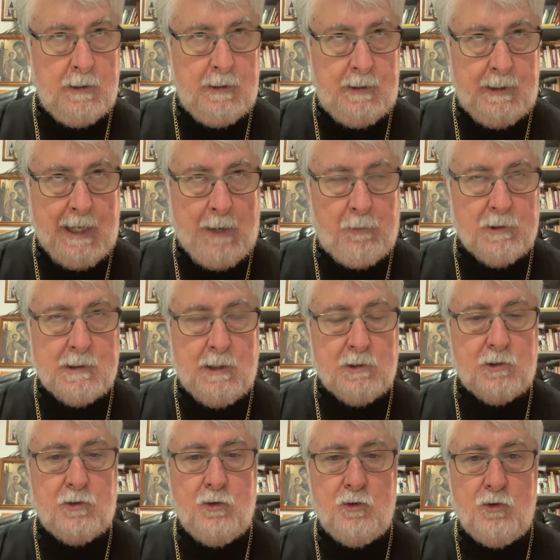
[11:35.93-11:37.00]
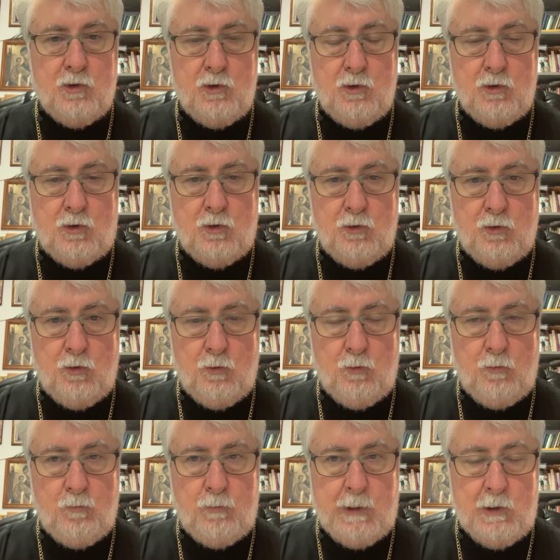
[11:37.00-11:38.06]
enables us to, to
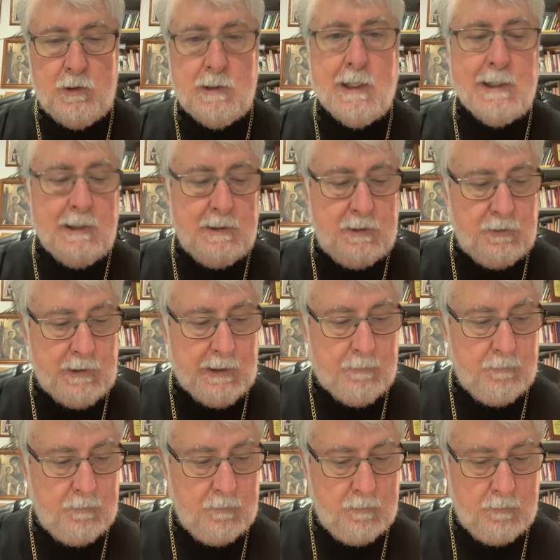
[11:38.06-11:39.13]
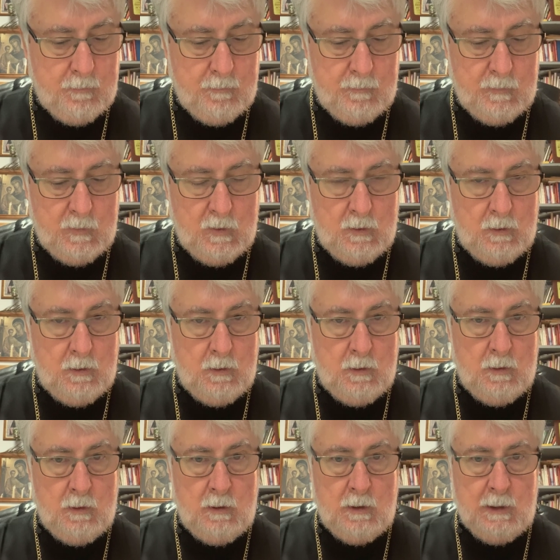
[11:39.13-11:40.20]
be united to him
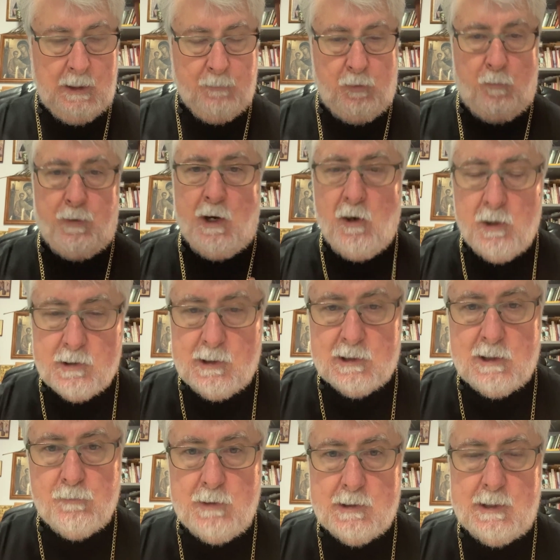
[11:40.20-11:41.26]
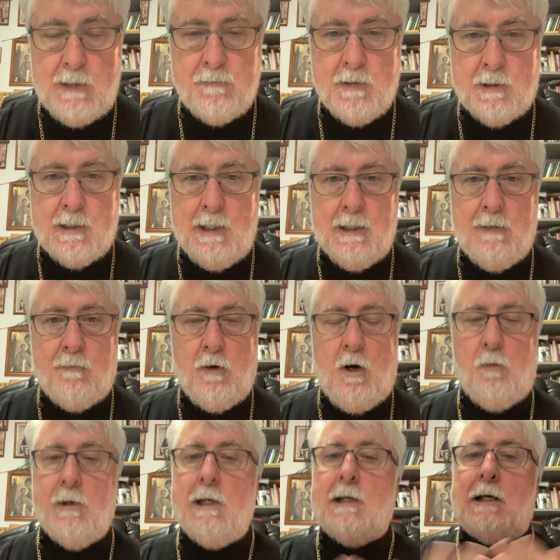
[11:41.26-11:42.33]
and prepares us to receive the King of
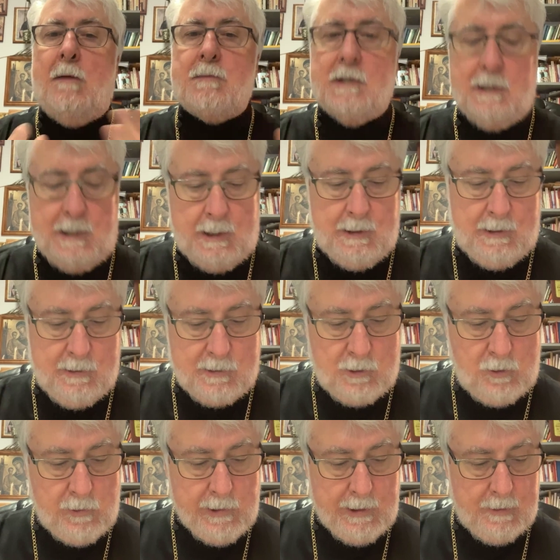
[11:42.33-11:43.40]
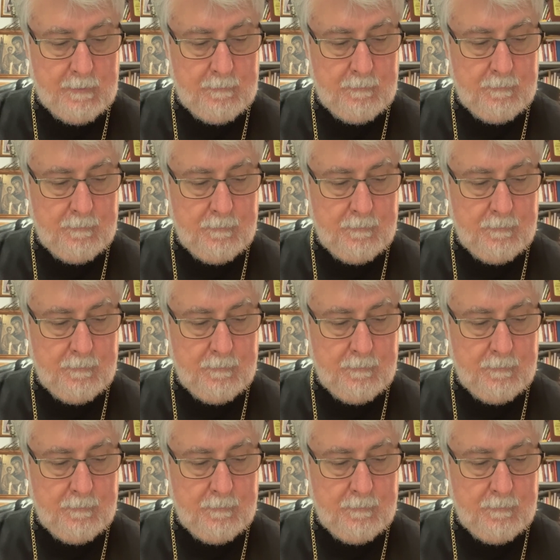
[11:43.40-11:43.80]
all when he comes again in his glory.